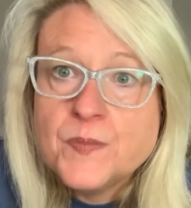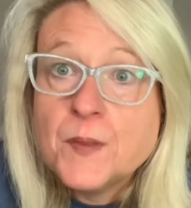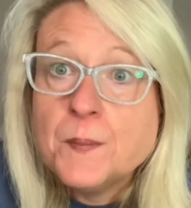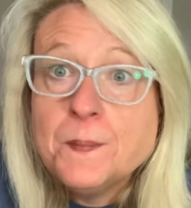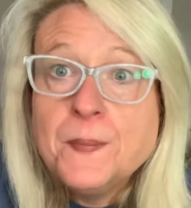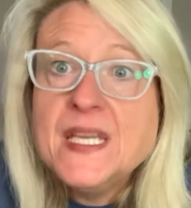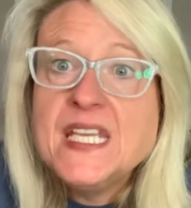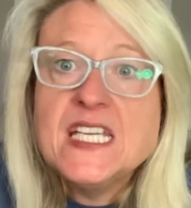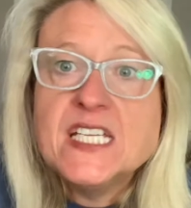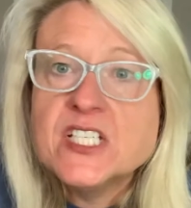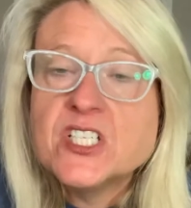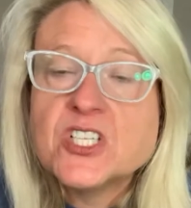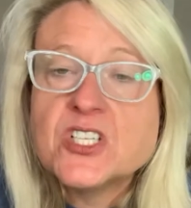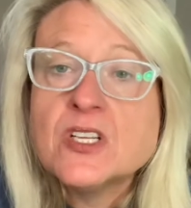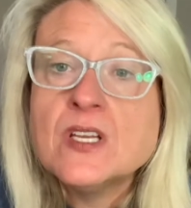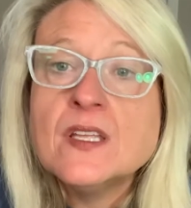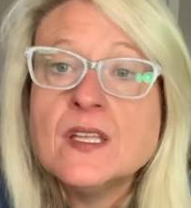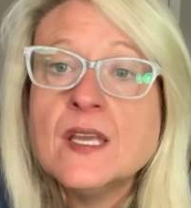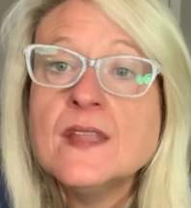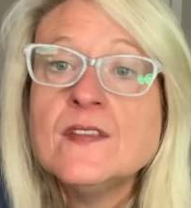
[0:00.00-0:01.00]
beach.
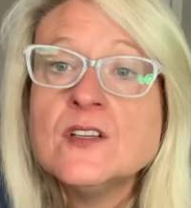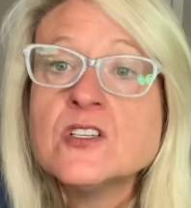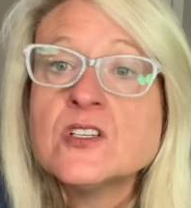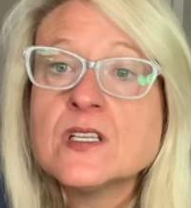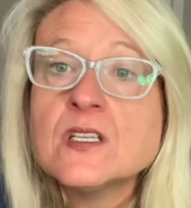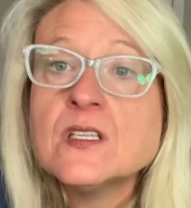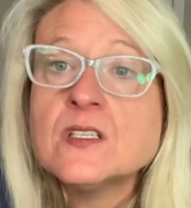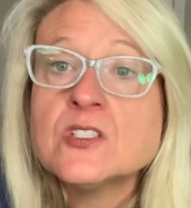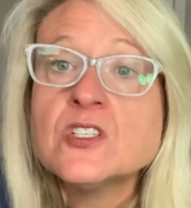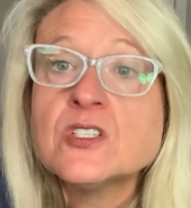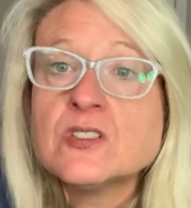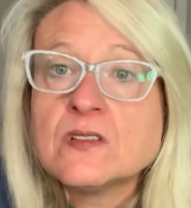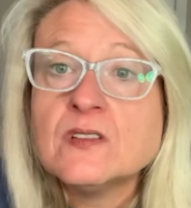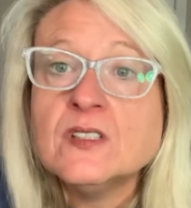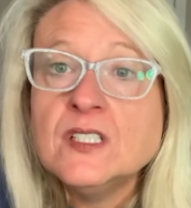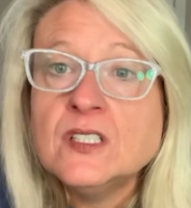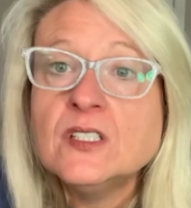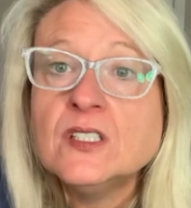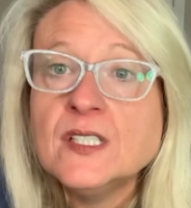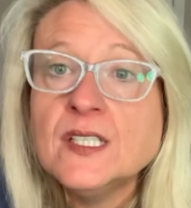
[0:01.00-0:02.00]
There's just
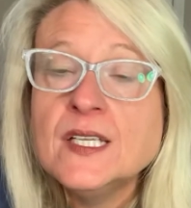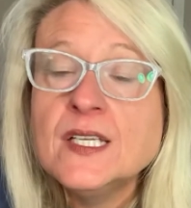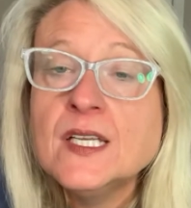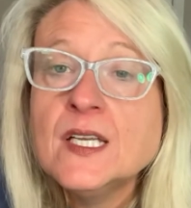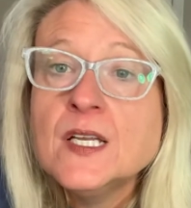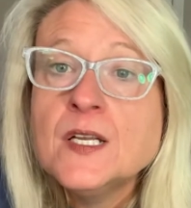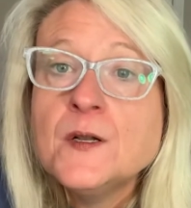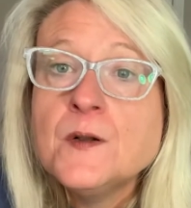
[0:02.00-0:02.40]
literally